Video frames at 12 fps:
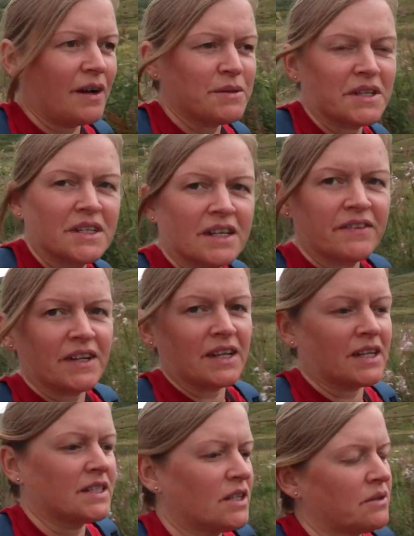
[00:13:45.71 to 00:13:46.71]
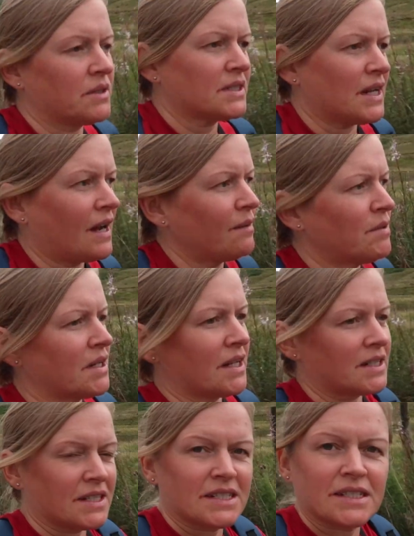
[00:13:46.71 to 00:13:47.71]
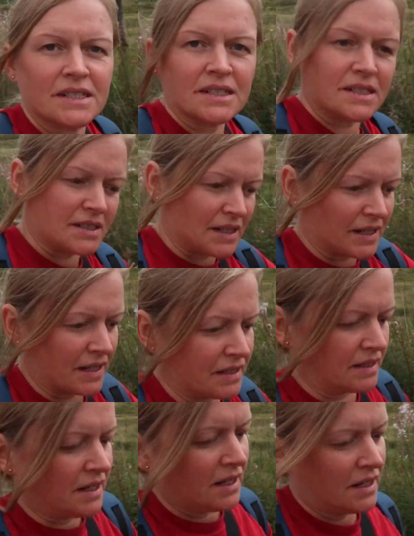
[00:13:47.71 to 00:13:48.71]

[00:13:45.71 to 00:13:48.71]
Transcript: I was going to give you like a total time and like distance, like, and